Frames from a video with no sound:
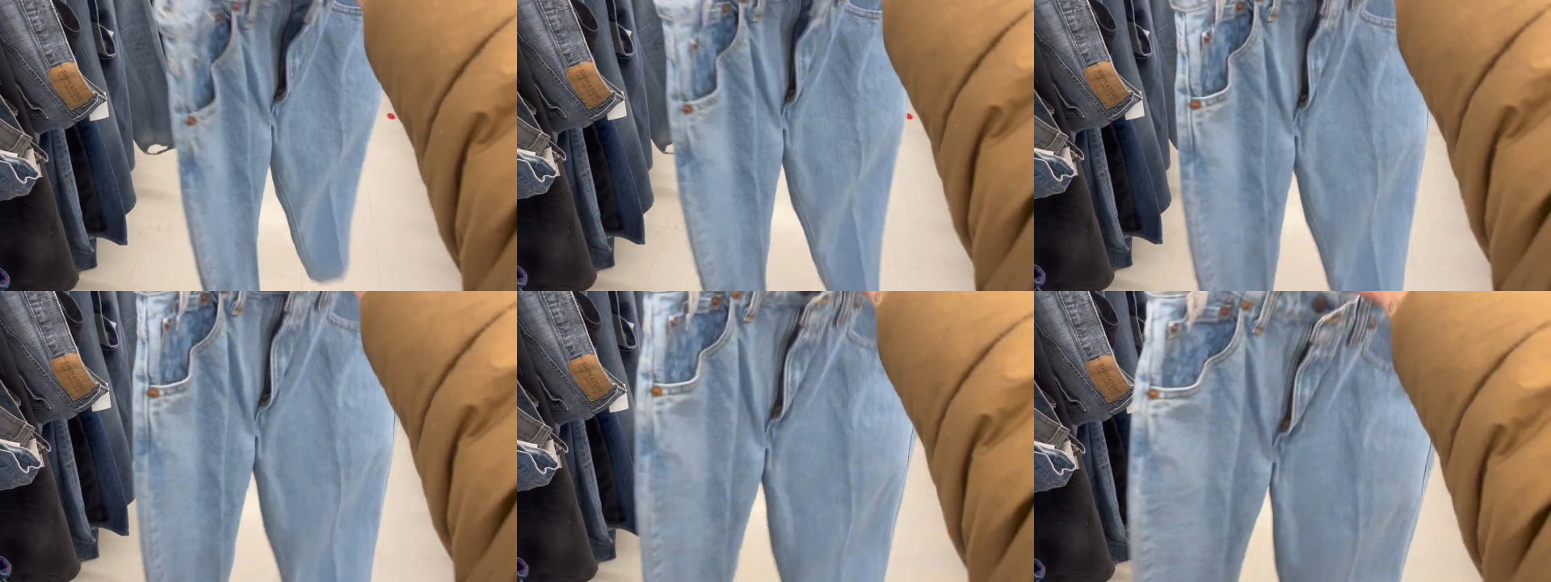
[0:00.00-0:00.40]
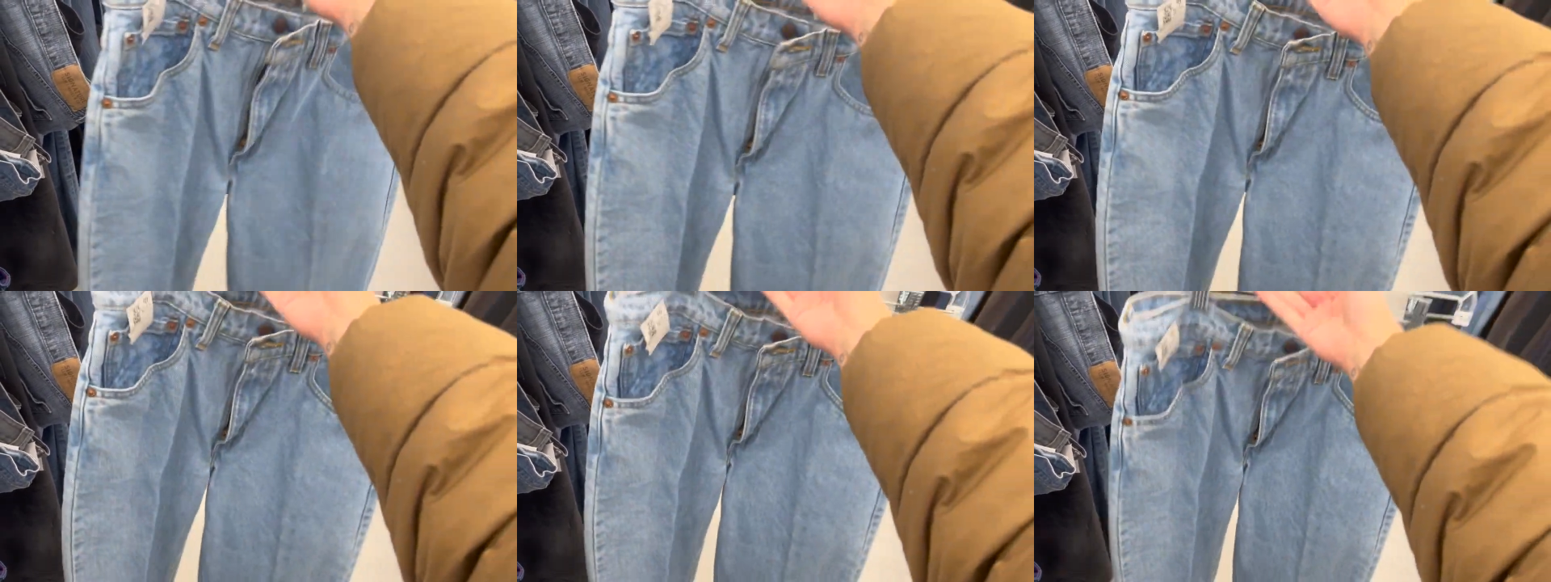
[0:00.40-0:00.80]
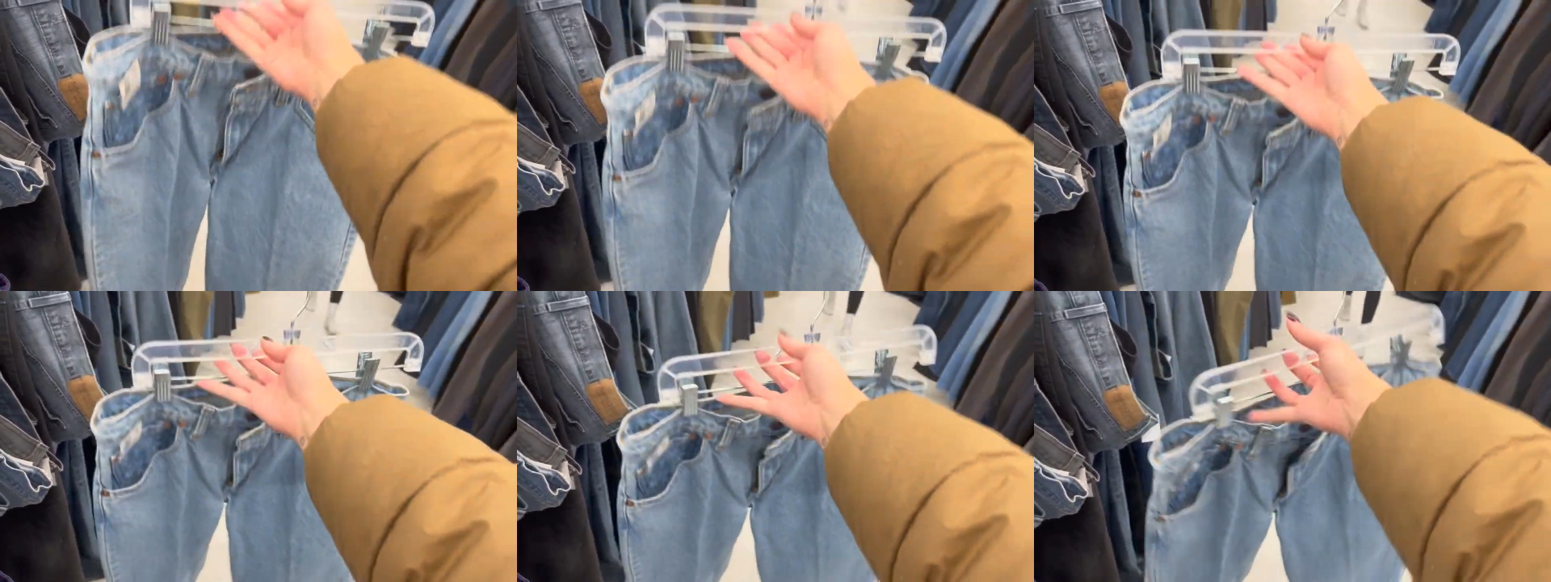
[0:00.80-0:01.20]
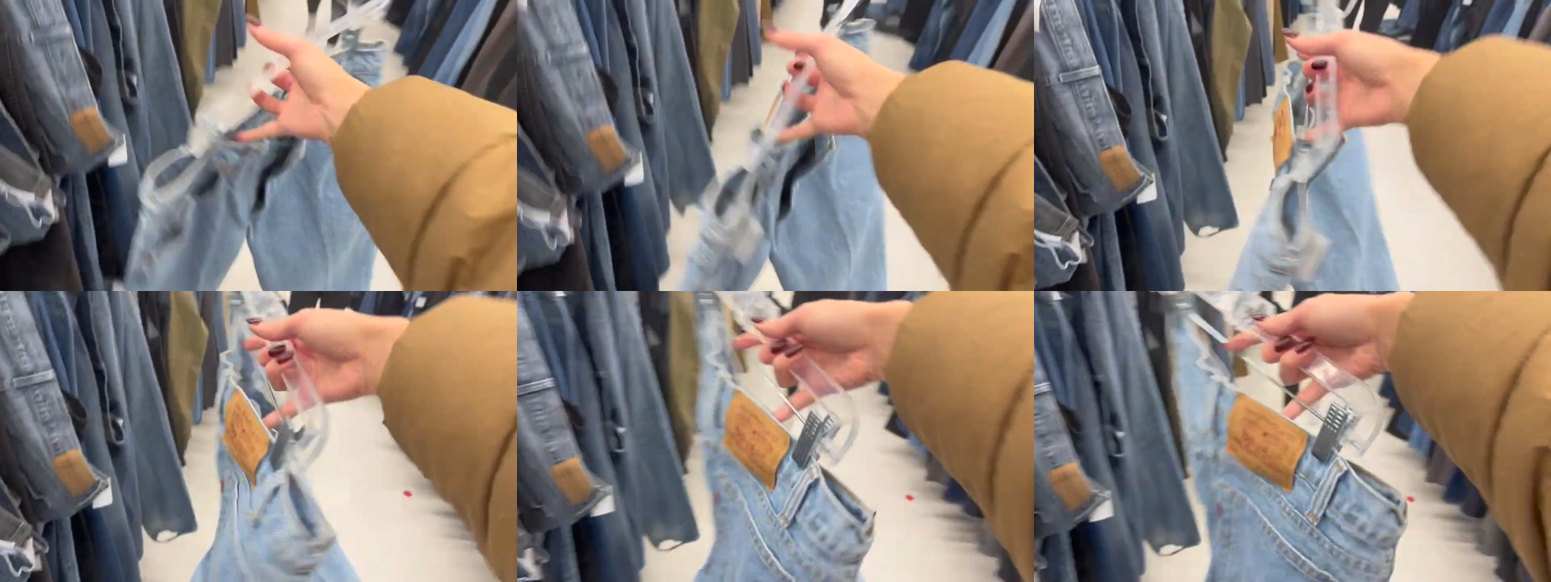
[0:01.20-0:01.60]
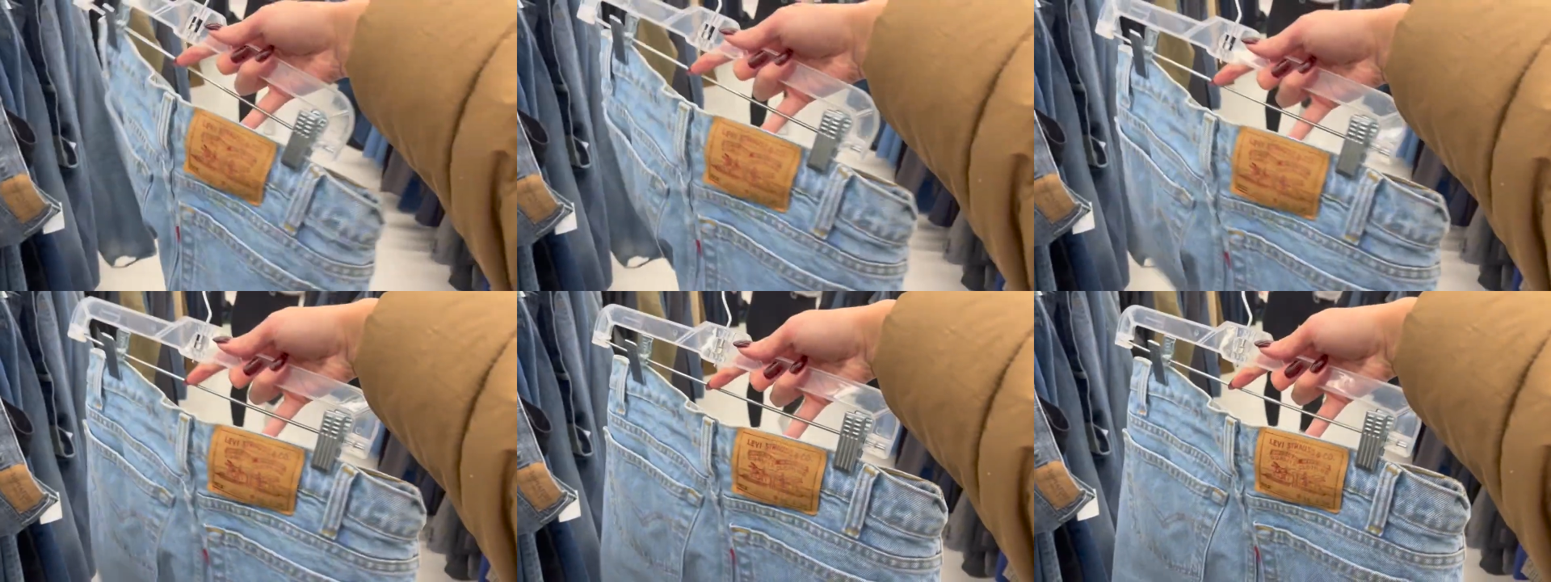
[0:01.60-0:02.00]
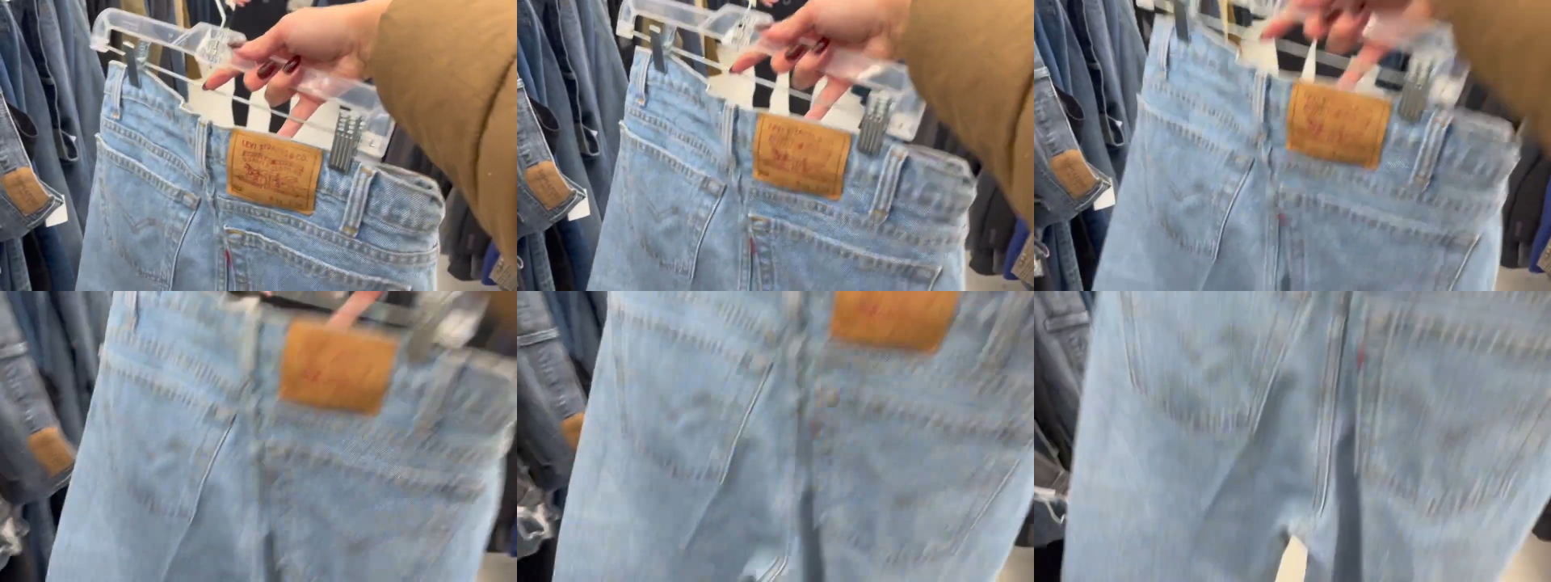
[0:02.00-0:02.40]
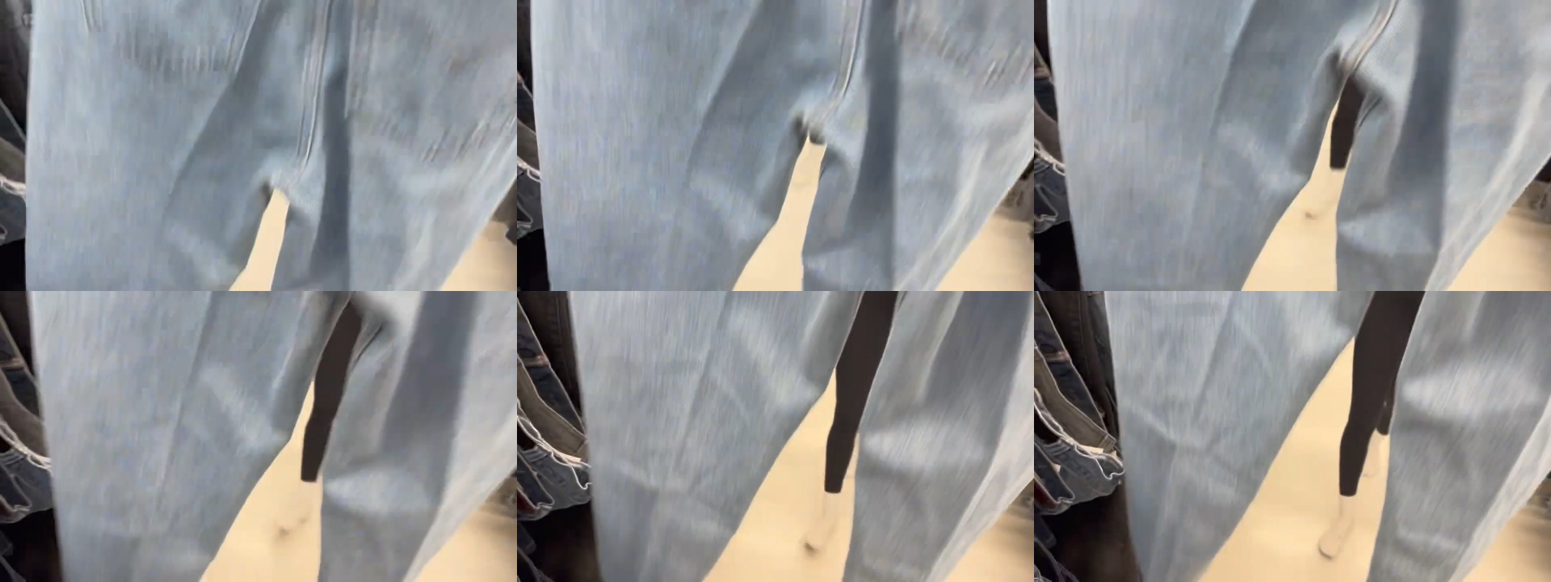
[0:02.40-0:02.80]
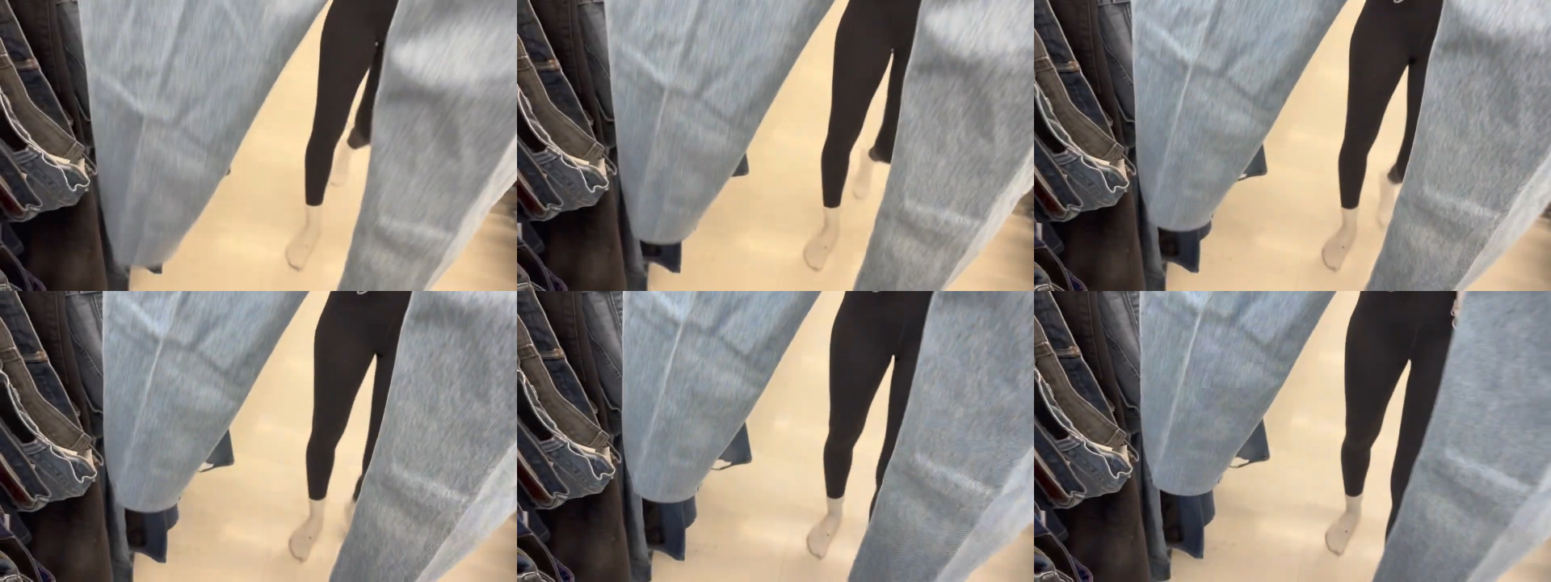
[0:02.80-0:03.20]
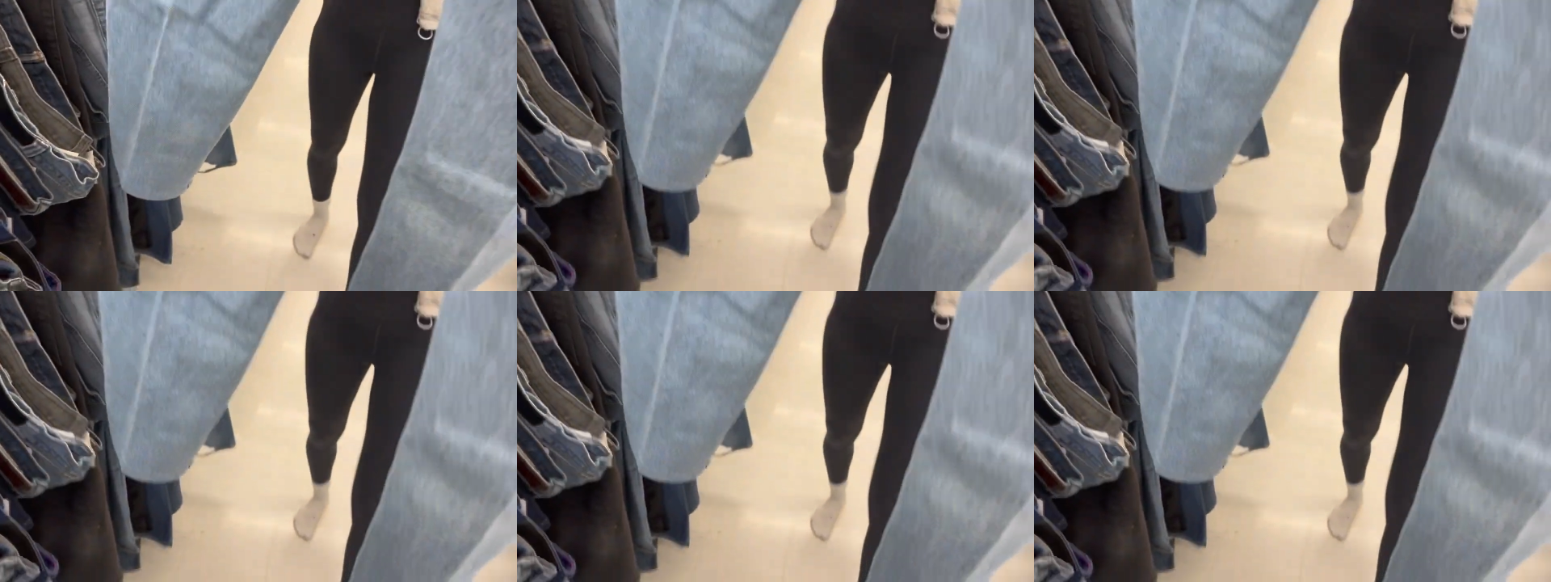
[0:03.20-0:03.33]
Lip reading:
Nobody's mouth can be seen.